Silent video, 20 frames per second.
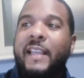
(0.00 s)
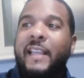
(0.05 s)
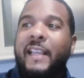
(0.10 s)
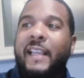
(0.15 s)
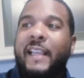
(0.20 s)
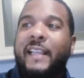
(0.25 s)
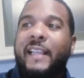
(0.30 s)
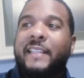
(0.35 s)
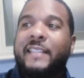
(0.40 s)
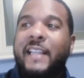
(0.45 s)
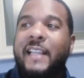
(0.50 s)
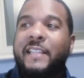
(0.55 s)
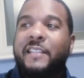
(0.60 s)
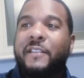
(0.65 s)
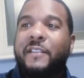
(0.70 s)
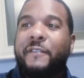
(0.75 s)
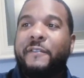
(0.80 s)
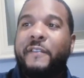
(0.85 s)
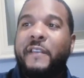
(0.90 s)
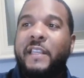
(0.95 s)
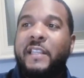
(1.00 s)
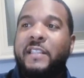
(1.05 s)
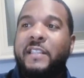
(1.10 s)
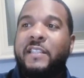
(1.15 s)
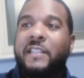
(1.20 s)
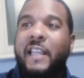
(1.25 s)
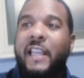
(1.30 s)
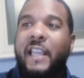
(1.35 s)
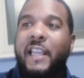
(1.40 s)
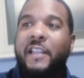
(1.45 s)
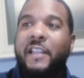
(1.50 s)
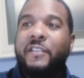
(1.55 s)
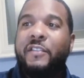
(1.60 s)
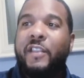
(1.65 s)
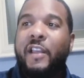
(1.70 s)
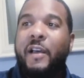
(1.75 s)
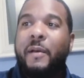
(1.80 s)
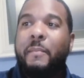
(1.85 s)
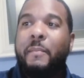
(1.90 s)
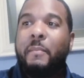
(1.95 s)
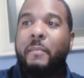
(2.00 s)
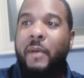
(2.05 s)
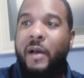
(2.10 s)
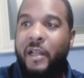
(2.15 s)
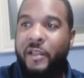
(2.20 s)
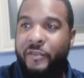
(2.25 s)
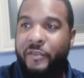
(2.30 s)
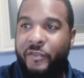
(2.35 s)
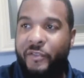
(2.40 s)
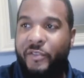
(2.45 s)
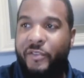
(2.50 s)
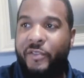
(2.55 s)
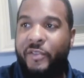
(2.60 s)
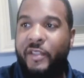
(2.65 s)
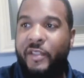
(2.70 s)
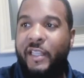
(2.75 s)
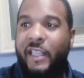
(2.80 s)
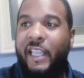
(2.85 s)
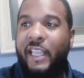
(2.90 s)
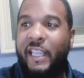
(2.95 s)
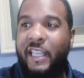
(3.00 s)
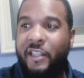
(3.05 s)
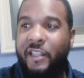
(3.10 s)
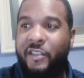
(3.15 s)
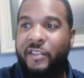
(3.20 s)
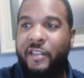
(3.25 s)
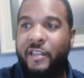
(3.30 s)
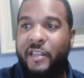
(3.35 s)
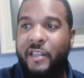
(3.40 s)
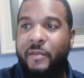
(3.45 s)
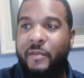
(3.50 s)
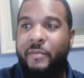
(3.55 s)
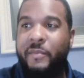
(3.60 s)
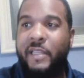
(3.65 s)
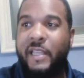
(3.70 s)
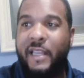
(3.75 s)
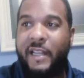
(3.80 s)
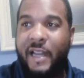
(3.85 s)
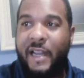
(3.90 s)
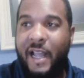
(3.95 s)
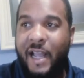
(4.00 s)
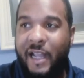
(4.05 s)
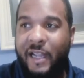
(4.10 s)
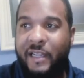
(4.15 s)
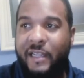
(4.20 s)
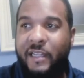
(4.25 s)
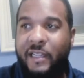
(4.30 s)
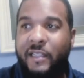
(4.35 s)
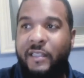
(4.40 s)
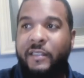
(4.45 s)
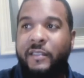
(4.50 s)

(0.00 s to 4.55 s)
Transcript: It says the feast in the month Ethanim, Yarak,